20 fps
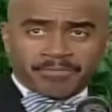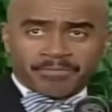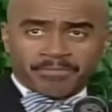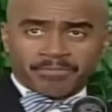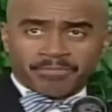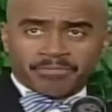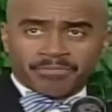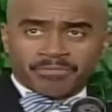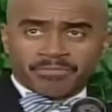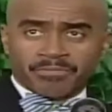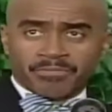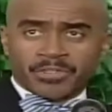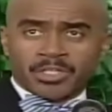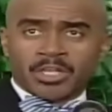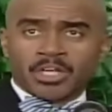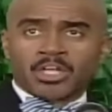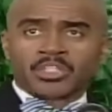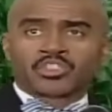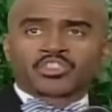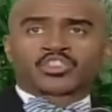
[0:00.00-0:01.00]
Tossed with
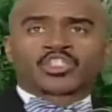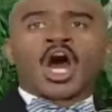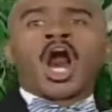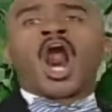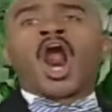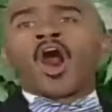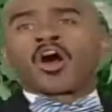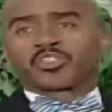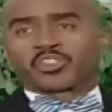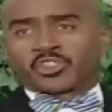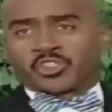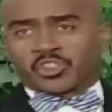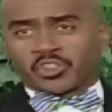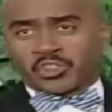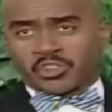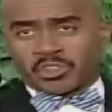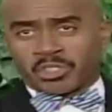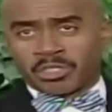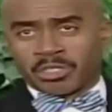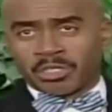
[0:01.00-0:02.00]
waves.
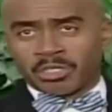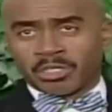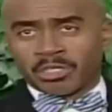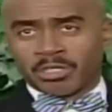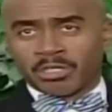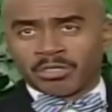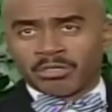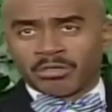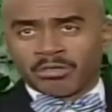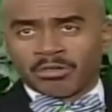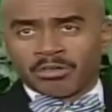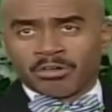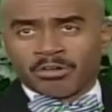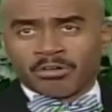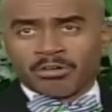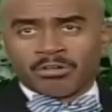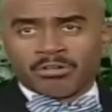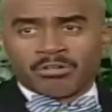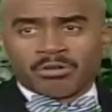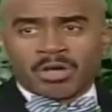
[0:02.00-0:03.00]
Tossed.
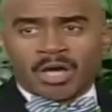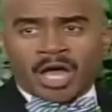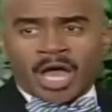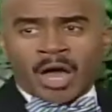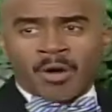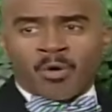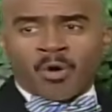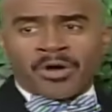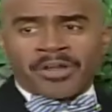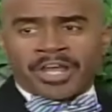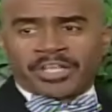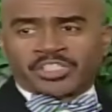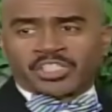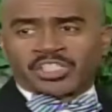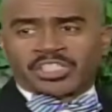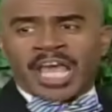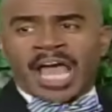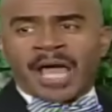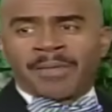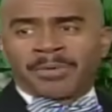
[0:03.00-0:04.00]
I want to
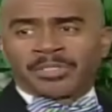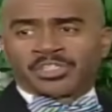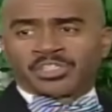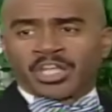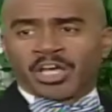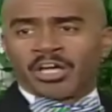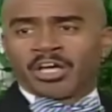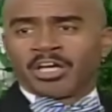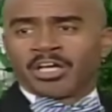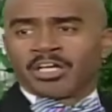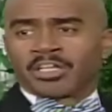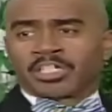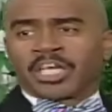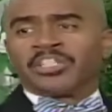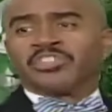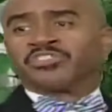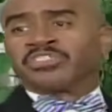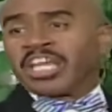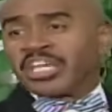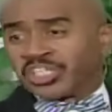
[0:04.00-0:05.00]
establish the
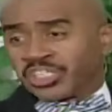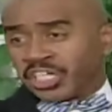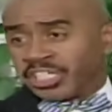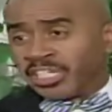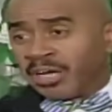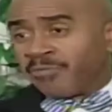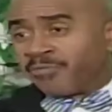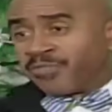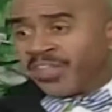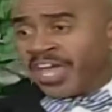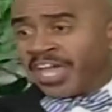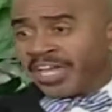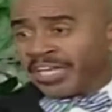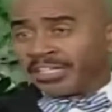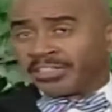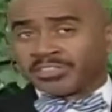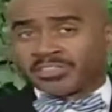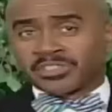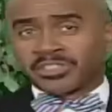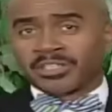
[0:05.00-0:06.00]
condition of
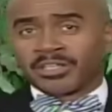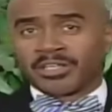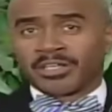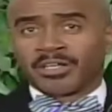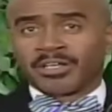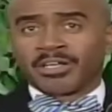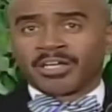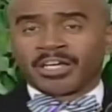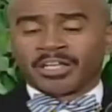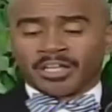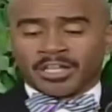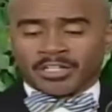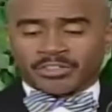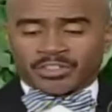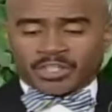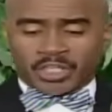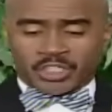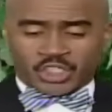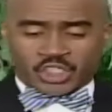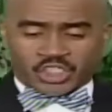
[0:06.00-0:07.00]
things. Right.
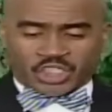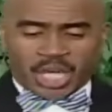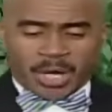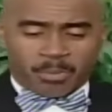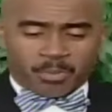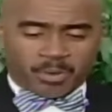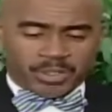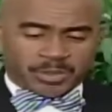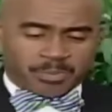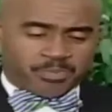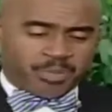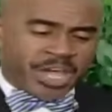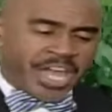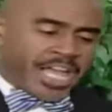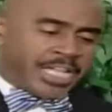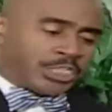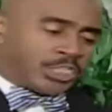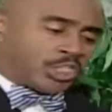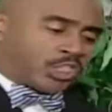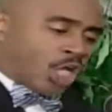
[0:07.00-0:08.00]
The ship was
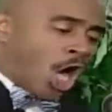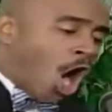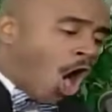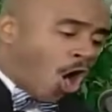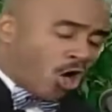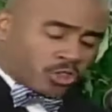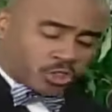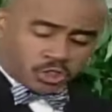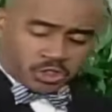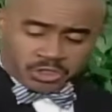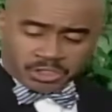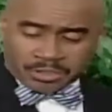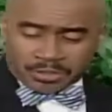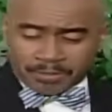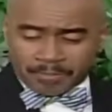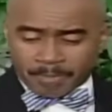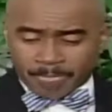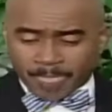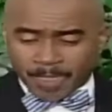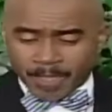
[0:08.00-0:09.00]
being
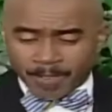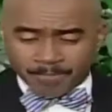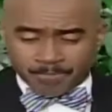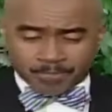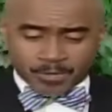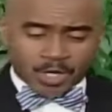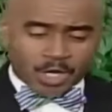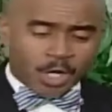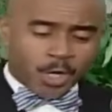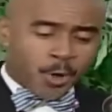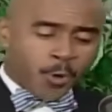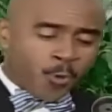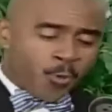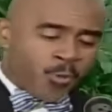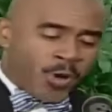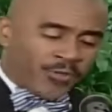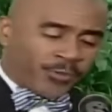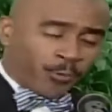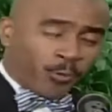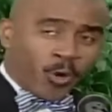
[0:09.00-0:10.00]
tossed. Tossed with
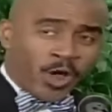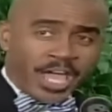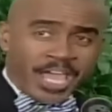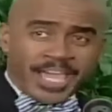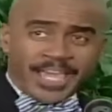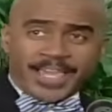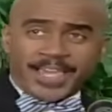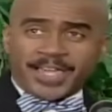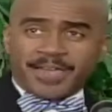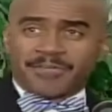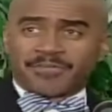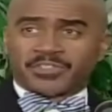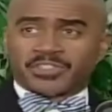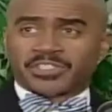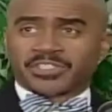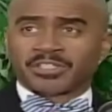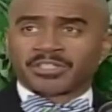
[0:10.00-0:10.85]
waves. With waves.